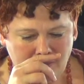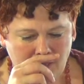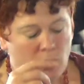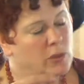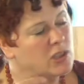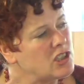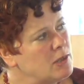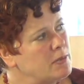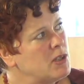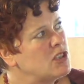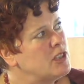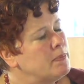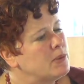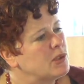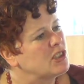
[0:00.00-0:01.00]
What's the most
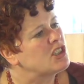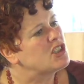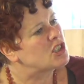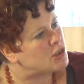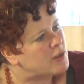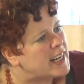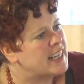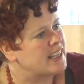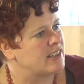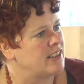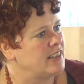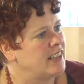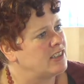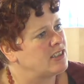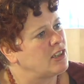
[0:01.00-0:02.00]
important trend
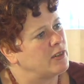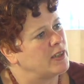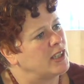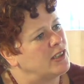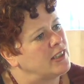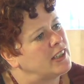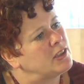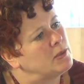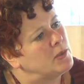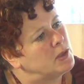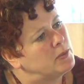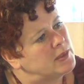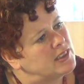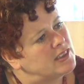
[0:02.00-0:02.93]
that's going on at the moment?